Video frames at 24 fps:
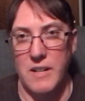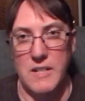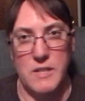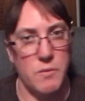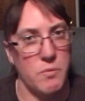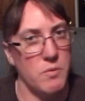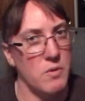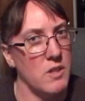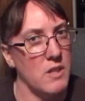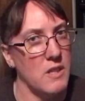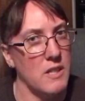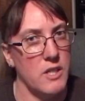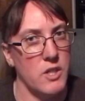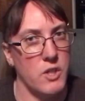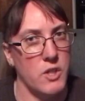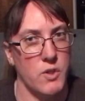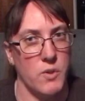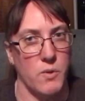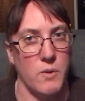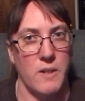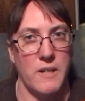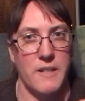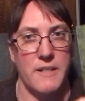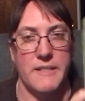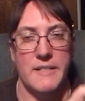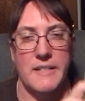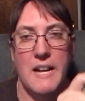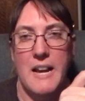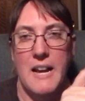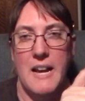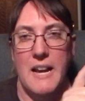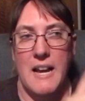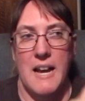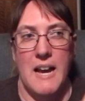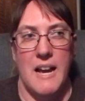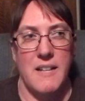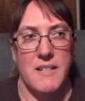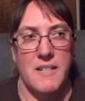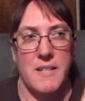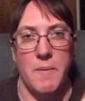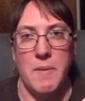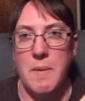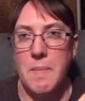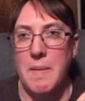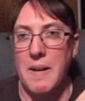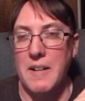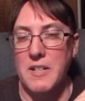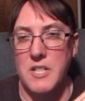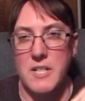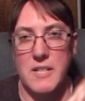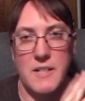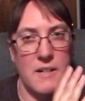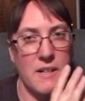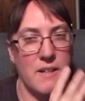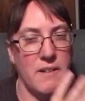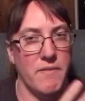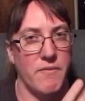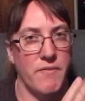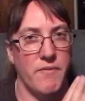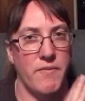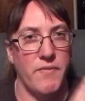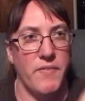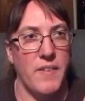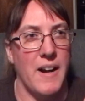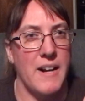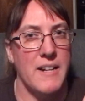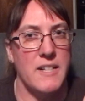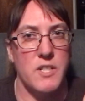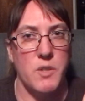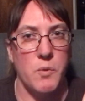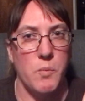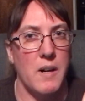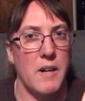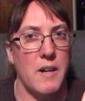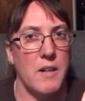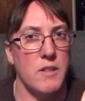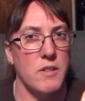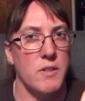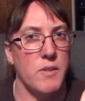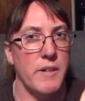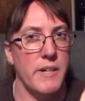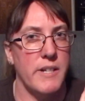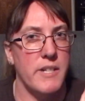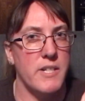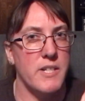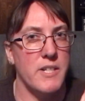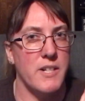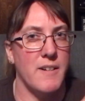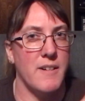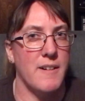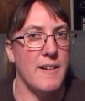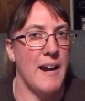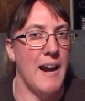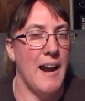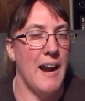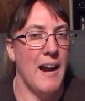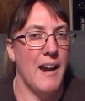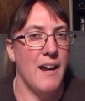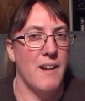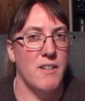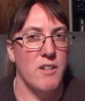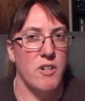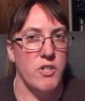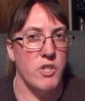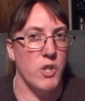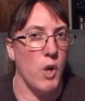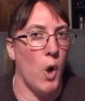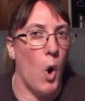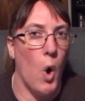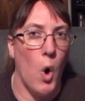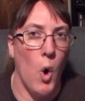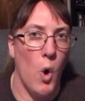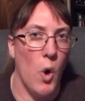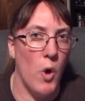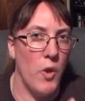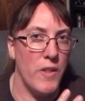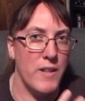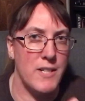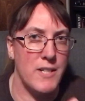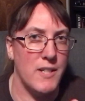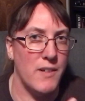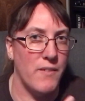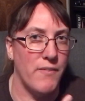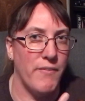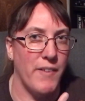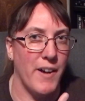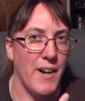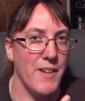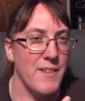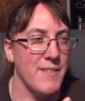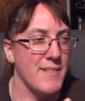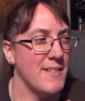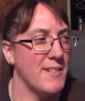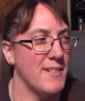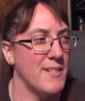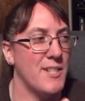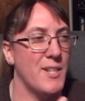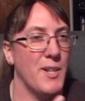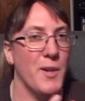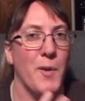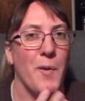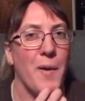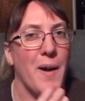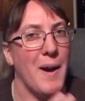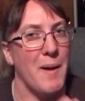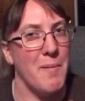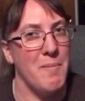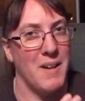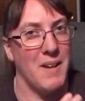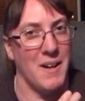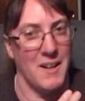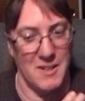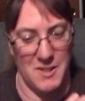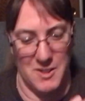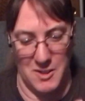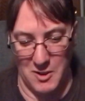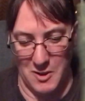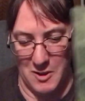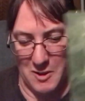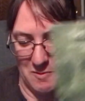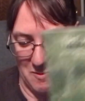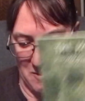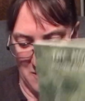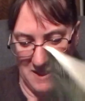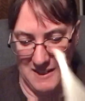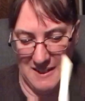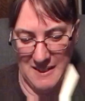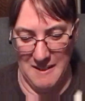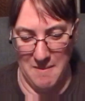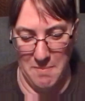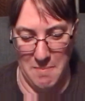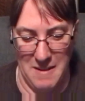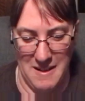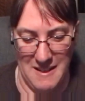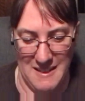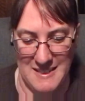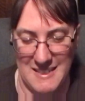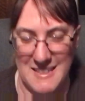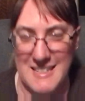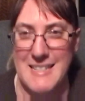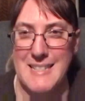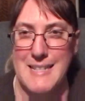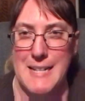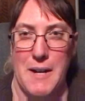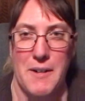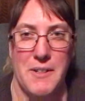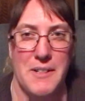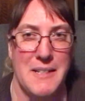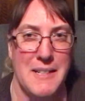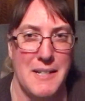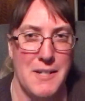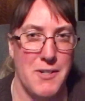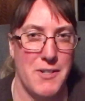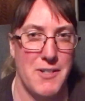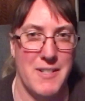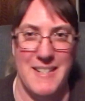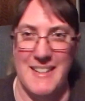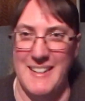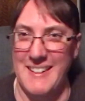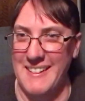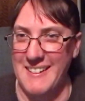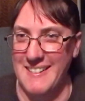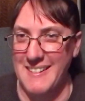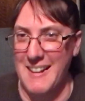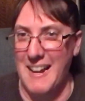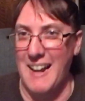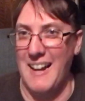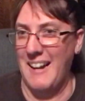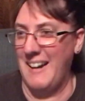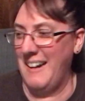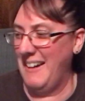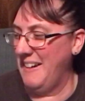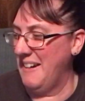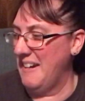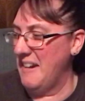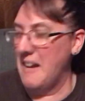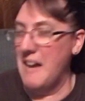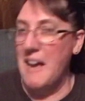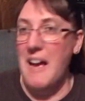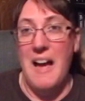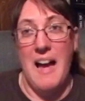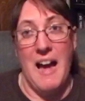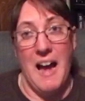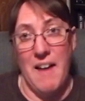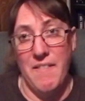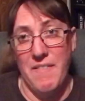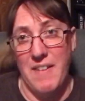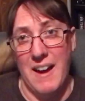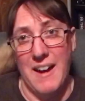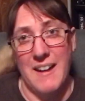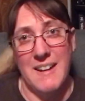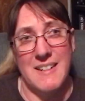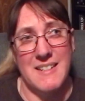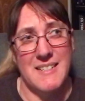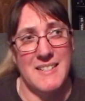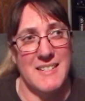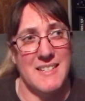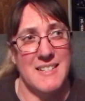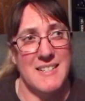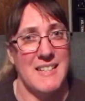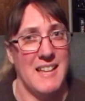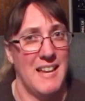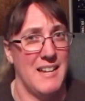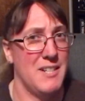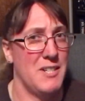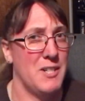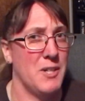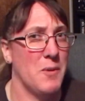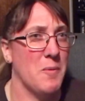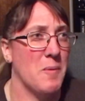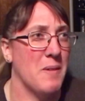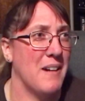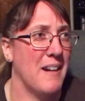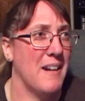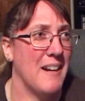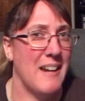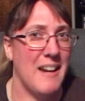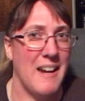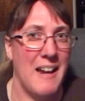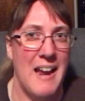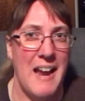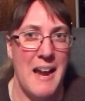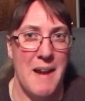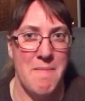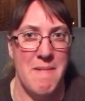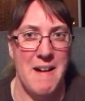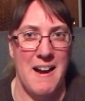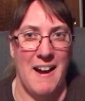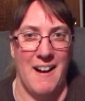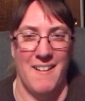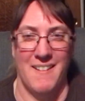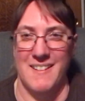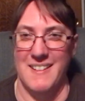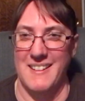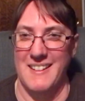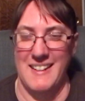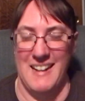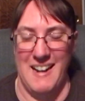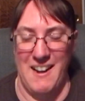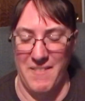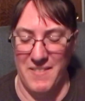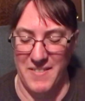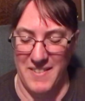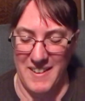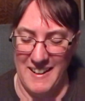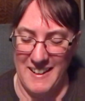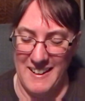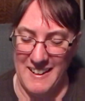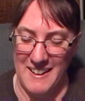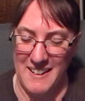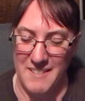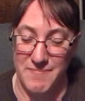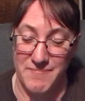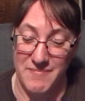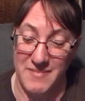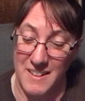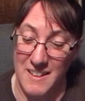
It's really short. Something about she finds a weird creature and there's a hole that she falls into. I'm not sure what, but it just sounded interesting, and I've had it since last year when it came out and I haven't read it yet.